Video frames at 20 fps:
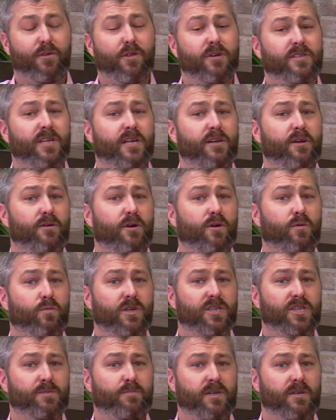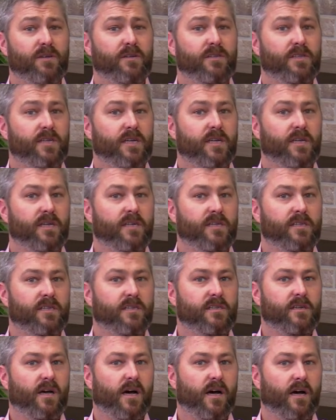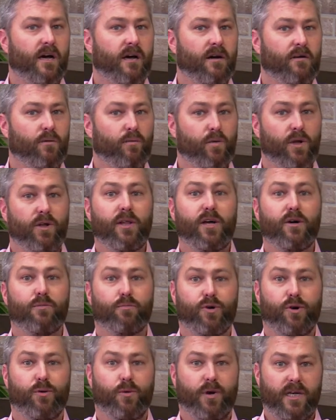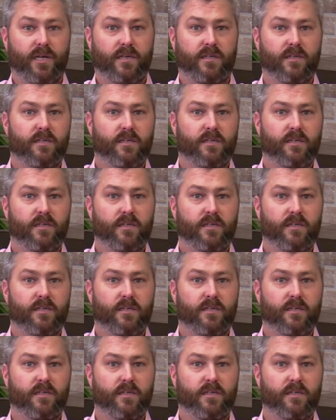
for those that don't know, Real Spirits is uh, Real Ale Brewing.